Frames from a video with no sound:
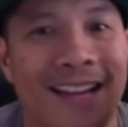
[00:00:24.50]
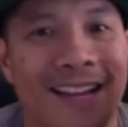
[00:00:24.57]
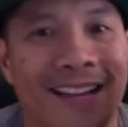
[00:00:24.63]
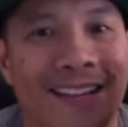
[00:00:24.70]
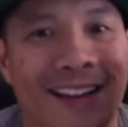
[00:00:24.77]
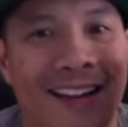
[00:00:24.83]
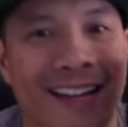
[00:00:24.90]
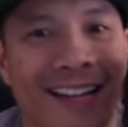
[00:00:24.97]

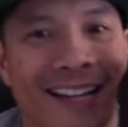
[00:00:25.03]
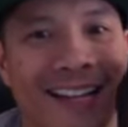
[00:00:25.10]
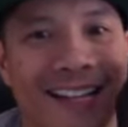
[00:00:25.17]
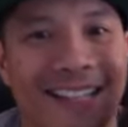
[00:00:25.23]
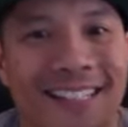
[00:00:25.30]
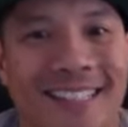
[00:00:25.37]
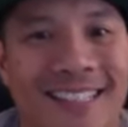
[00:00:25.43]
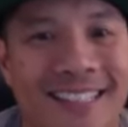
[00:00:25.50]
right?
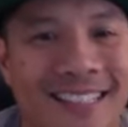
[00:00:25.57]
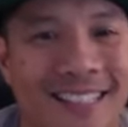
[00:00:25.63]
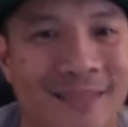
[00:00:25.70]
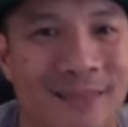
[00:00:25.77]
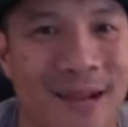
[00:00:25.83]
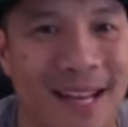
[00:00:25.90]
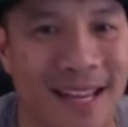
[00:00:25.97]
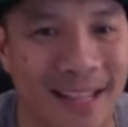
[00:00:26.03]
This is
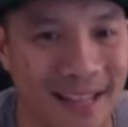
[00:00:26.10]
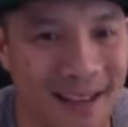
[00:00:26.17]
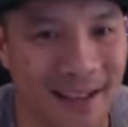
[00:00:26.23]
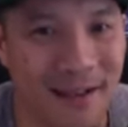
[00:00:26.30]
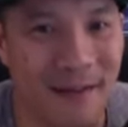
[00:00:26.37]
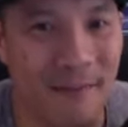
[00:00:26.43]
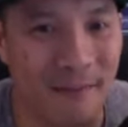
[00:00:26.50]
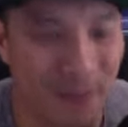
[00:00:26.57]
my
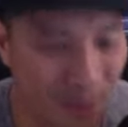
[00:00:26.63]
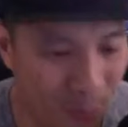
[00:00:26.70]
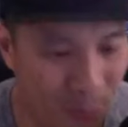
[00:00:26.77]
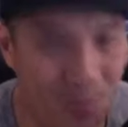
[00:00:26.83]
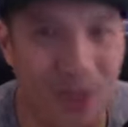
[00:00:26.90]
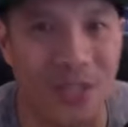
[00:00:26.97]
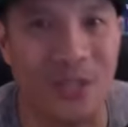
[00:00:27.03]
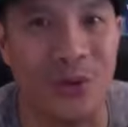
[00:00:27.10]

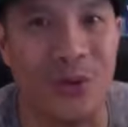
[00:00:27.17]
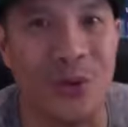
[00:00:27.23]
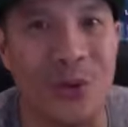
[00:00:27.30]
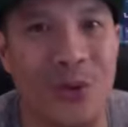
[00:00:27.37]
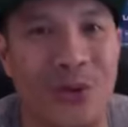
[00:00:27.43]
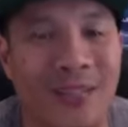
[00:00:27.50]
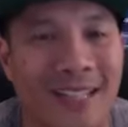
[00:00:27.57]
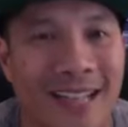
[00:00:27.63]

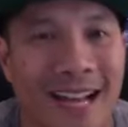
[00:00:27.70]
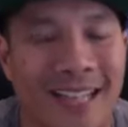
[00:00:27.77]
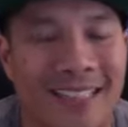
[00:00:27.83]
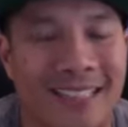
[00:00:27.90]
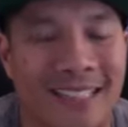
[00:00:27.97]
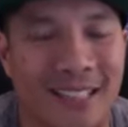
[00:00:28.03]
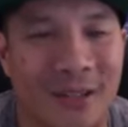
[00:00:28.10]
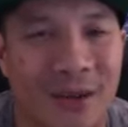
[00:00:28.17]
1-year-old, and
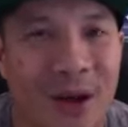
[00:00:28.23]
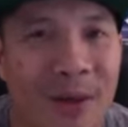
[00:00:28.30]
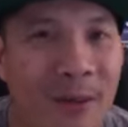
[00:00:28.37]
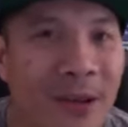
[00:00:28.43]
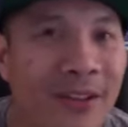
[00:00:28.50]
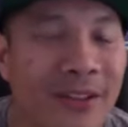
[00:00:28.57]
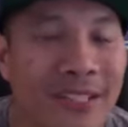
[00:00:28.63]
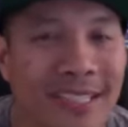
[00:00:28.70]
actually, all my
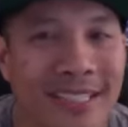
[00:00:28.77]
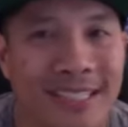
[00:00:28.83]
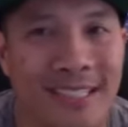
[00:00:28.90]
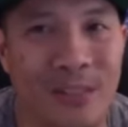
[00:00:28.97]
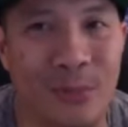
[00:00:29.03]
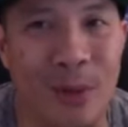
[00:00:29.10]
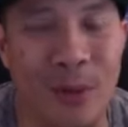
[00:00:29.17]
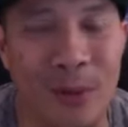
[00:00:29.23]
other kids
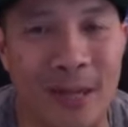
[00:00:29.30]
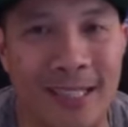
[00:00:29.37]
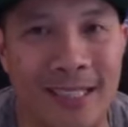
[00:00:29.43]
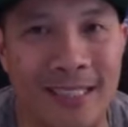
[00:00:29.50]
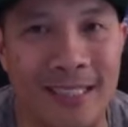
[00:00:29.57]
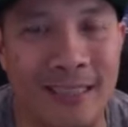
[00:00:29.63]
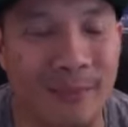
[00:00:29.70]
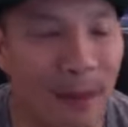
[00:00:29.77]
as well, right?
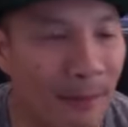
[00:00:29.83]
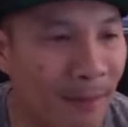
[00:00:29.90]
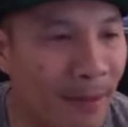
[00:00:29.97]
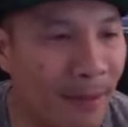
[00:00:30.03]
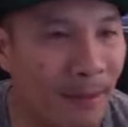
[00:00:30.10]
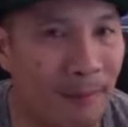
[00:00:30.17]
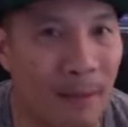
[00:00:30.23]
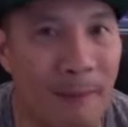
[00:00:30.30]
This is my
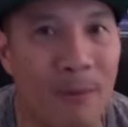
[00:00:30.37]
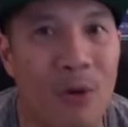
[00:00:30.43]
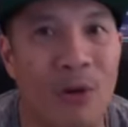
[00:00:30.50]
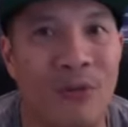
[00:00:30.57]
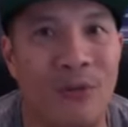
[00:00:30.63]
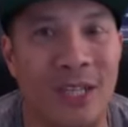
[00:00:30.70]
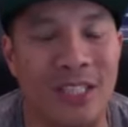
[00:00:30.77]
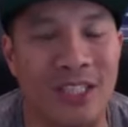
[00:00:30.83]

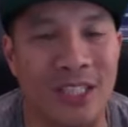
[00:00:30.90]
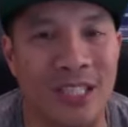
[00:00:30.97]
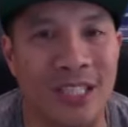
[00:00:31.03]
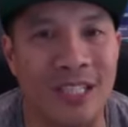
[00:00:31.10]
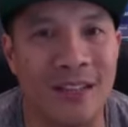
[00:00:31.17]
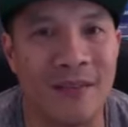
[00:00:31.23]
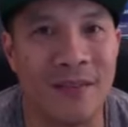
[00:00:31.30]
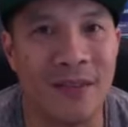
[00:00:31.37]
motivation
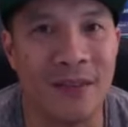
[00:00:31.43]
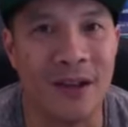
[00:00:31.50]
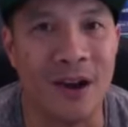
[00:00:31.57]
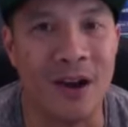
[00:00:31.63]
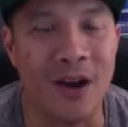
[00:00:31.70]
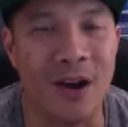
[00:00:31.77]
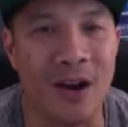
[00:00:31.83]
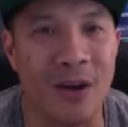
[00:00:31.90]

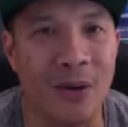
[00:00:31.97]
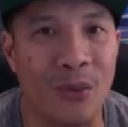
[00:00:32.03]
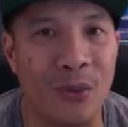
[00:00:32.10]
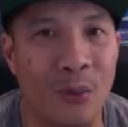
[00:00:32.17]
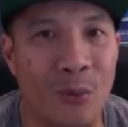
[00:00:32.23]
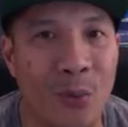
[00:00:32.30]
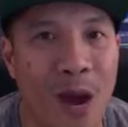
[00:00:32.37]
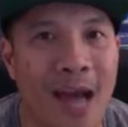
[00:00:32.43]
on
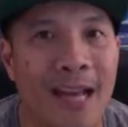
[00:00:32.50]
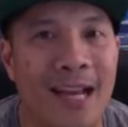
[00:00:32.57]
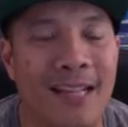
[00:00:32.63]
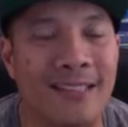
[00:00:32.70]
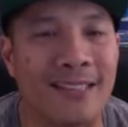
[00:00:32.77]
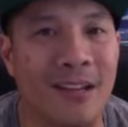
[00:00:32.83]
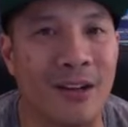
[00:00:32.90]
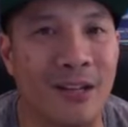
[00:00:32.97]
why I
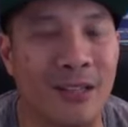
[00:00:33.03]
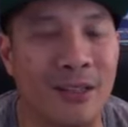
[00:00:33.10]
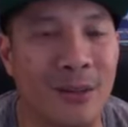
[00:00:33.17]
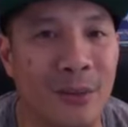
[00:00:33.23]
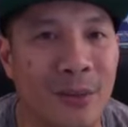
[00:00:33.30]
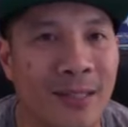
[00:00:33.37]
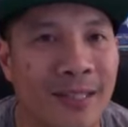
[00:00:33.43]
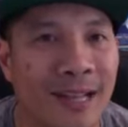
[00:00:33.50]
started
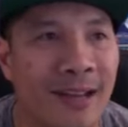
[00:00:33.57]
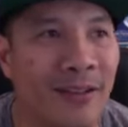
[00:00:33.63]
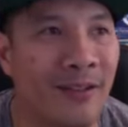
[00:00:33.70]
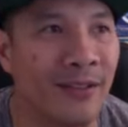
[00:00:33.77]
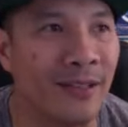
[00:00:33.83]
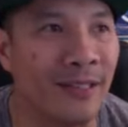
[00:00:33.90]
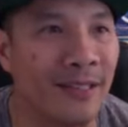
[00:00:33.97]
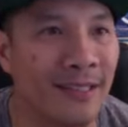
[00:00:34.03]
going
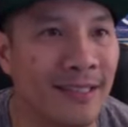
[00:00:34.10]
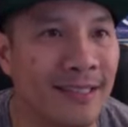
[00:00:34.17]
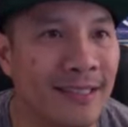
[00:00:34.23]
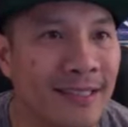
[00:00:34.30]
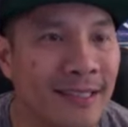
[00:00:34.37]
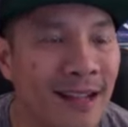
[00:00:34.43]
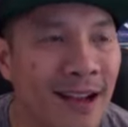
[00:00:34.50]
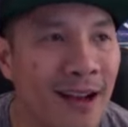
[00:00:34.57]
down
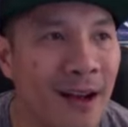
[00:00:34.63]
this